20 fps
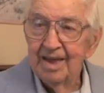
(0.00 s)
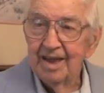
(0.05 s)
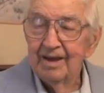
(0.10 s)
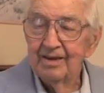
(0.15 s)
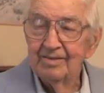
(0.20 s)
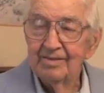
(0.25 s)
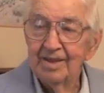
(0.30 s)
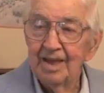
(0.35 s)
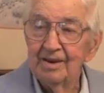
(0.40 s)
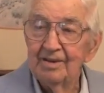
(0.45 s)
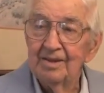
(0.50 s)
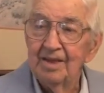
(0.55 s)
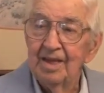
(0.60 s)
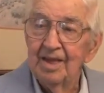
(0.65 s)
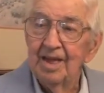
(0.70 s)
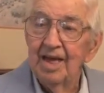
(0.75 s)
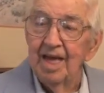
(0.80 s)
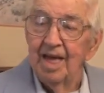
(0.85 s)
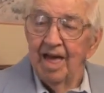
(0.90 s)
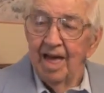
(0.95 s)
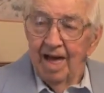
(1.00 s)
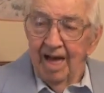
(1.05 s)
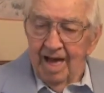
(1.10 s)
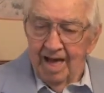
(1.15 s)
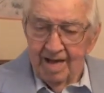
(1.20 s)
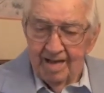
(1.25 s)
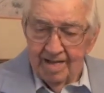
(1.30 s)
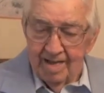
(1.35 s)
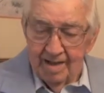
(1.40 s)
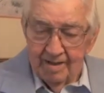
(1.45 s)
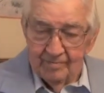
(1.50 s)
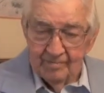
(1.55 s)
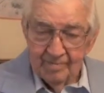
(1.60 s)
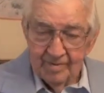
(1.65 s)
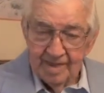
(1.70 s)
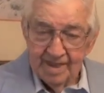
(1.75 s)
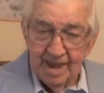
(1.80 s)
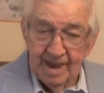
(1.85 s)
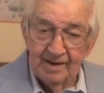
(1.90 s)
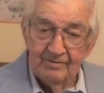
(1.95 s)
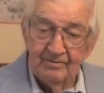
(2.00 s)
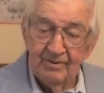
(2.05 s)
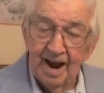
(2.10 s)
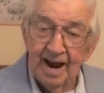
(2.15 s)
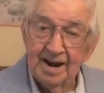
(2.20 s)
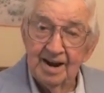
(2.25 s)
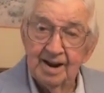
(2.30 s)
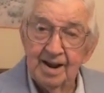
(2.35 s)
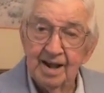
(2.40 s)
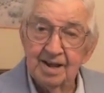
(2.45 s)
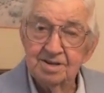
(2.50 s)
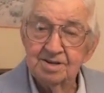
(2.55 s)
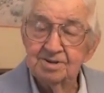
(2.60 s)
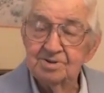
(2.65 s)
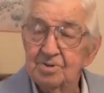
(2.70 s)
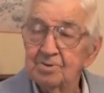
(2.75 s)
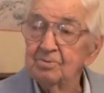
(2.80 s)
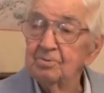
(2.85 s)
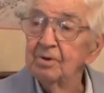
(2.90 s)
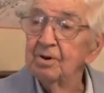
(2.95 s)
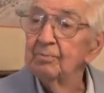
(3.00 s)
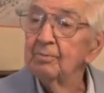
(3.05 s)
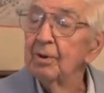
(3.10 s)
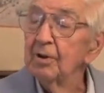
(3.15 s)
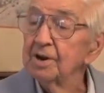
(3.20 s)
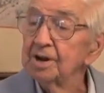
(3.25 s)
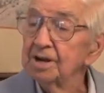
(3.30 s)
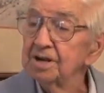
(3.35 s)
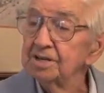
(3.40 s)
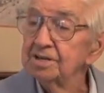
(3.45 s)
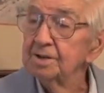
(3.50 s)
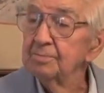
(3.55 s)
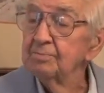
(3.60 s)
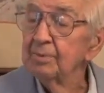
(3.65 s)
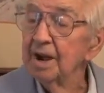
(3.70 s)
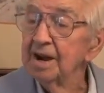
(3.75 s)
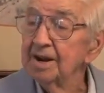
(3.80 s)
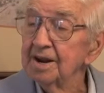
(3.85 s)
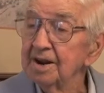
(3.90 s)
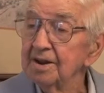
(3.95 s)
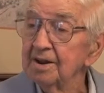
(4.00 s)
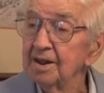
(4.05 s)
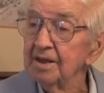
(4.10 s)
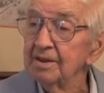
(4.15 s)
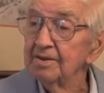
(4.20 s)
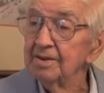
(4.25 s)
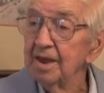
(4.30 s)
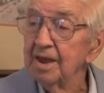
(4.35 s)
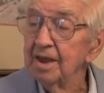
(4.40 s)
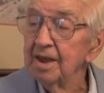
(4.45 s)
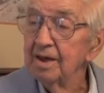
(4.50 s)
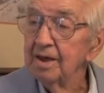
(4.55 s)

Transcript: Yeah, then they invited us to participate in that.